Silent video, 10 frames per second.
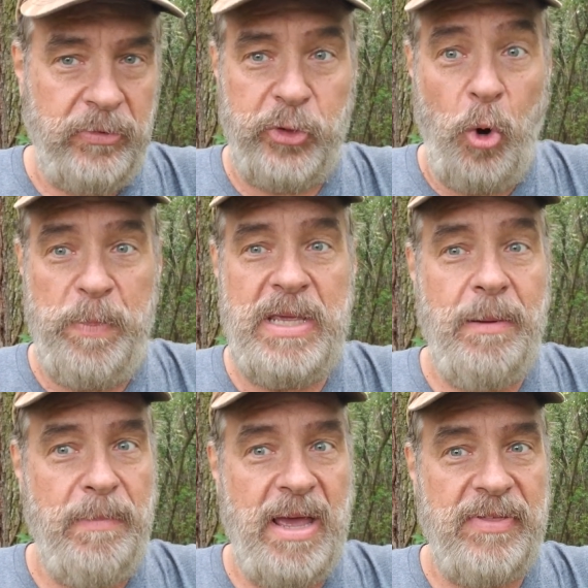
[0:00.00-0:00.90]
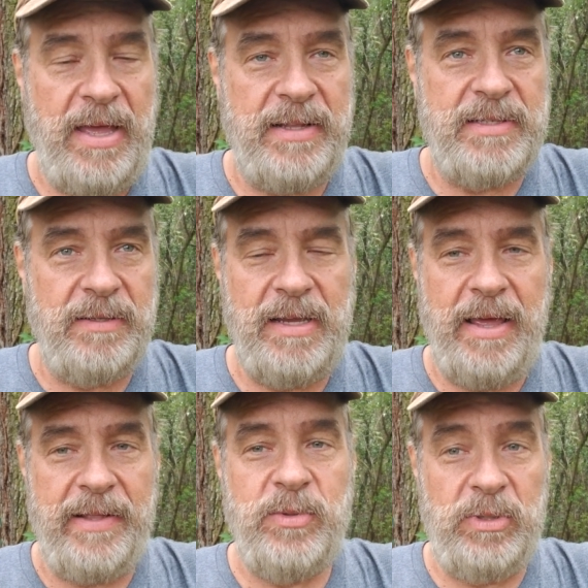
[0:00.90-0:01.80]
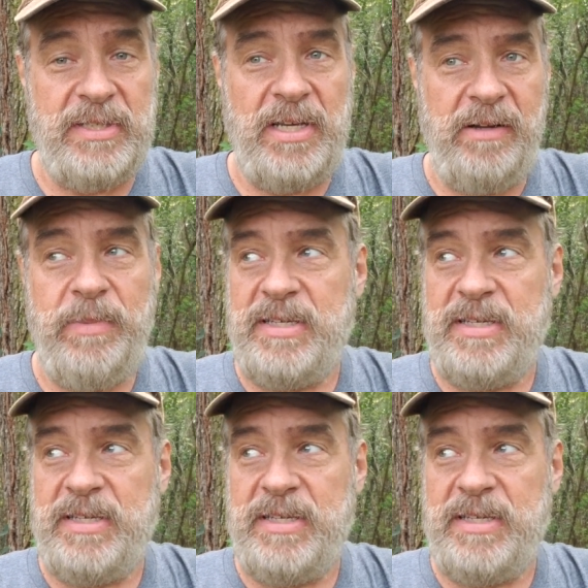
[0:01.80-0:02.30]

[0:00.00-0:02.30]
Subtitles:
dopey meth heads. Yeah, that's what the son of